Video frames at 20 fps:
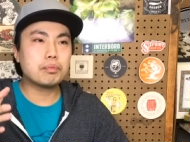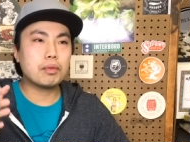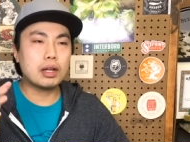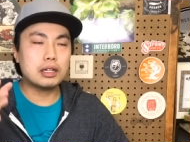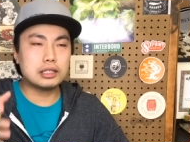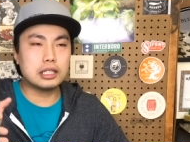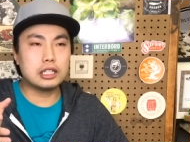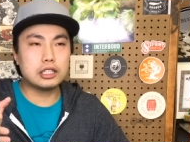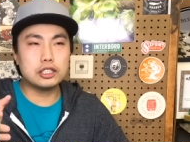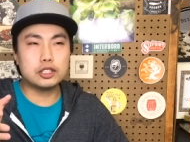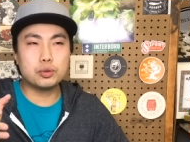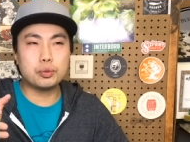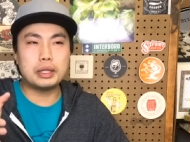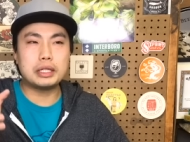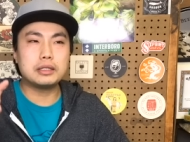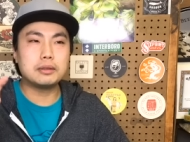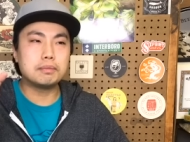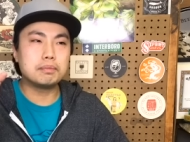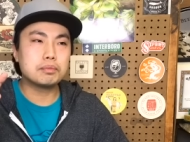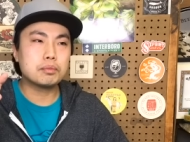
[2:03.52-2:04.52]
Slightly
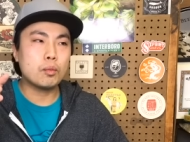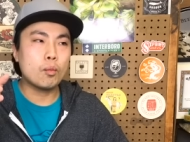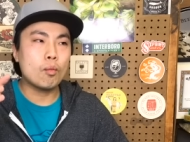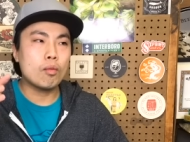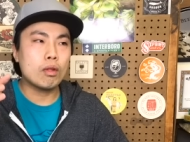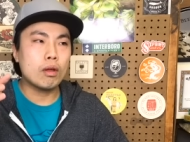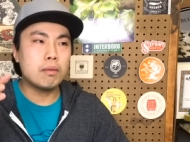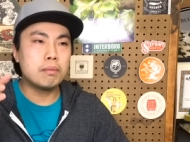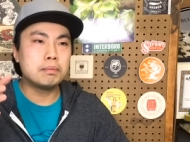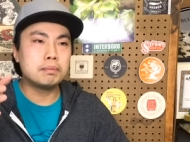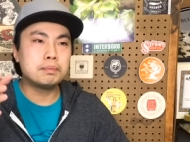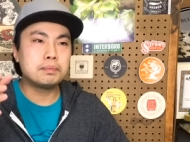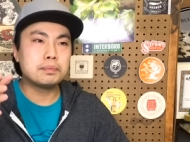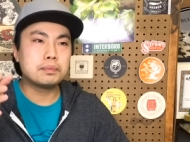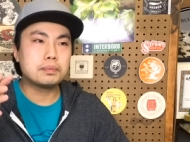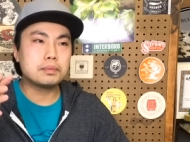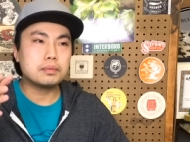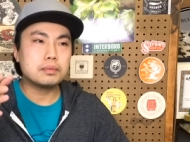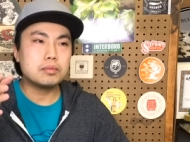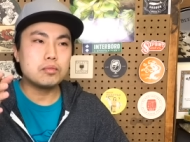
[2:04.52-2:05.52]
sweet,
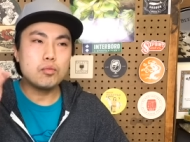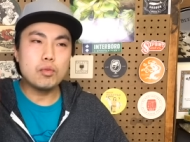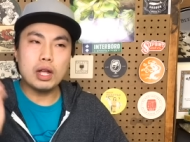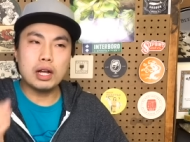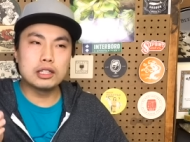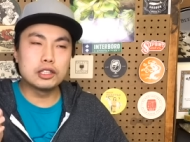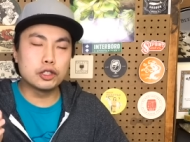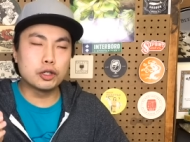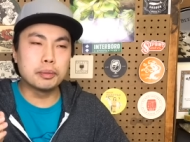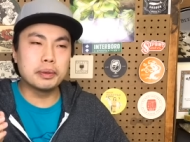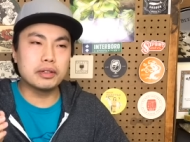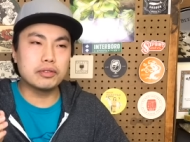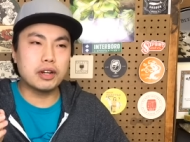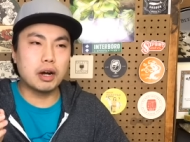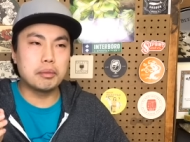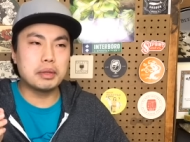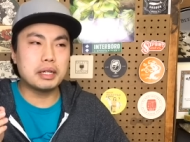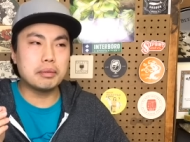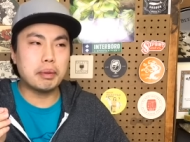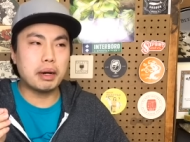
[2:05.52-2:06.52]
a little bit of
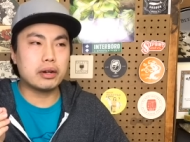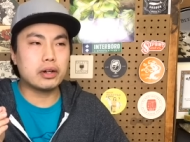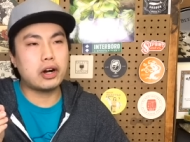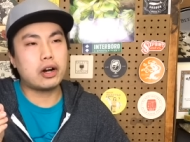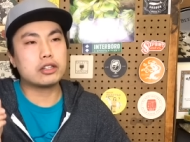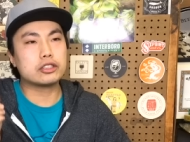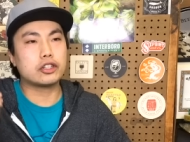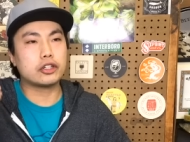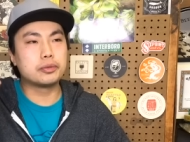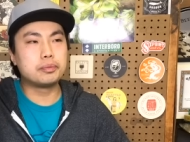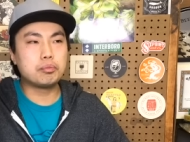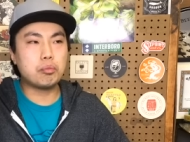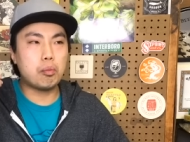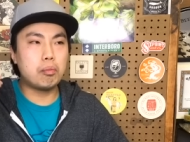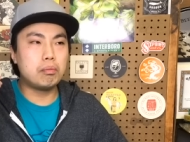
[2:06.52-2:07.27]
gummy bear character.